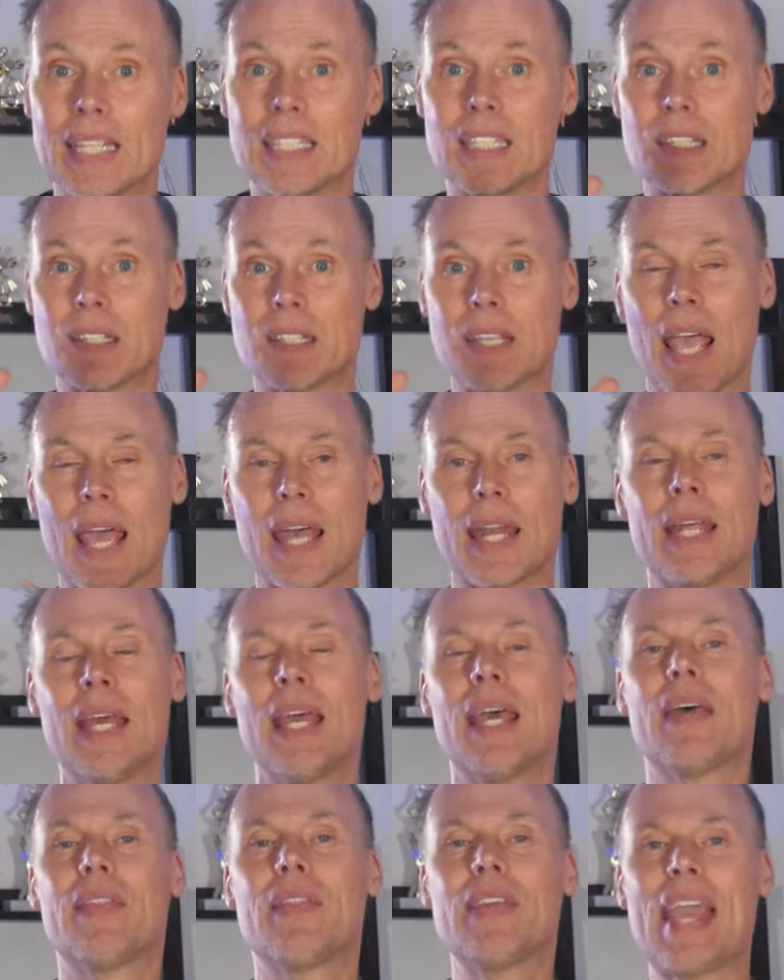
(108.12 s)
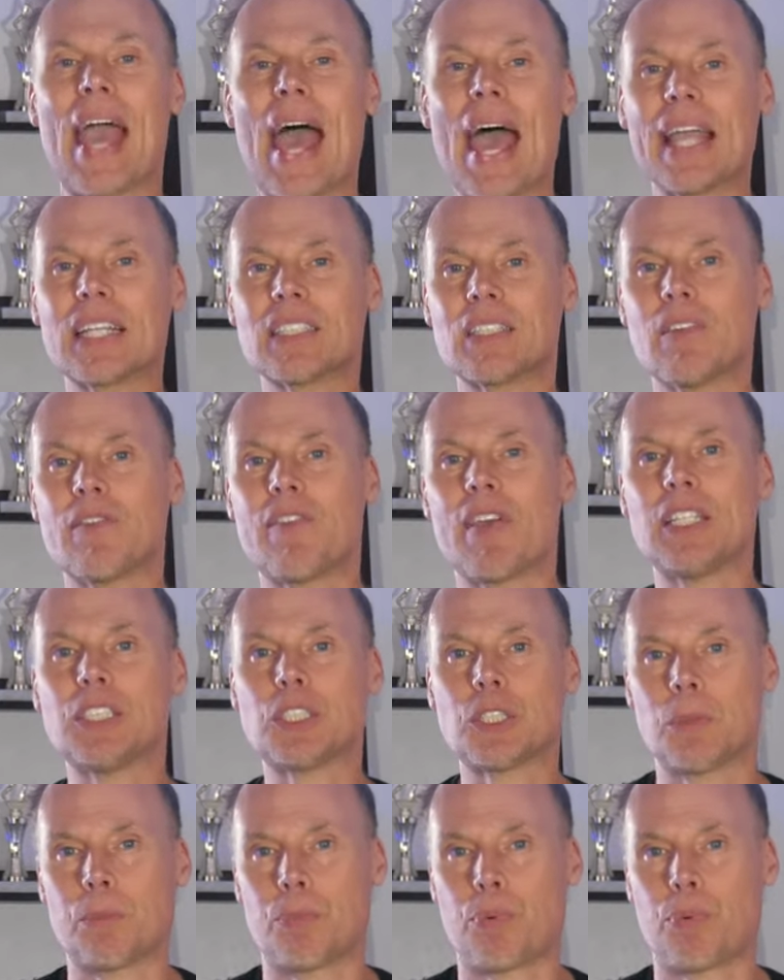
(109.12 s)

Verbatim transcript: Instead, the activation